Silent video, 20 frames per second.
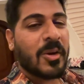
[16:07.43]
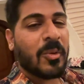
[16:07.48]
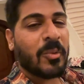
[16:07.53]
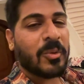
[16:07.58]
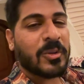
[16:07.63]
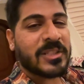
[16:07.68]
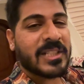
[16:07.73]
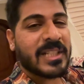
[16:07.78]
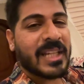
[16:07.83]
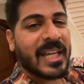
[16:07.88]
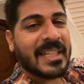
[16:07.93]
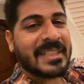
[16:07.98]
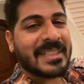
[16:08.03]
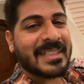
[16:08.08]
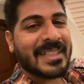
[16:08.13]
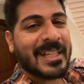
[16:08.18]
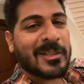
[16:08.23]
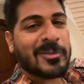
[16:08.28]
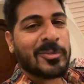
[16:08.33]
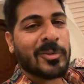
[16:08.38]
We'll see you guys in
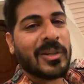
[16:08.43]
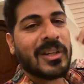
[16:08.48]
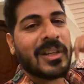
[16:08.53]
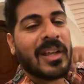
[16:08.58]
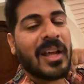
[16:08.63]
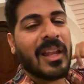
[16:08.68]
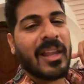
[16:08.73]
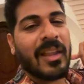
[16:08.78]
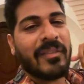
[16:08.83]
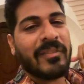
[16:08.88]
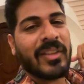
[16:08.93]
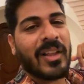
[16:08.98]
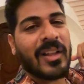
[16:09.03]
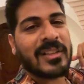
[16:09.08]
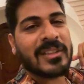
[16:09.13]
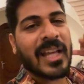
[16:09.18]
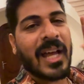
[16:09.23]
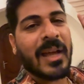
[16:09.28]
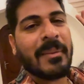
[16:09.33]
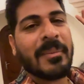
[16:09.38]
the next one. I love you a long
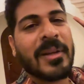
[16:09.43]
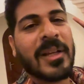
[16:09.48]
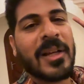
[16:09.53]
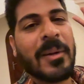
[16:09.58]
time.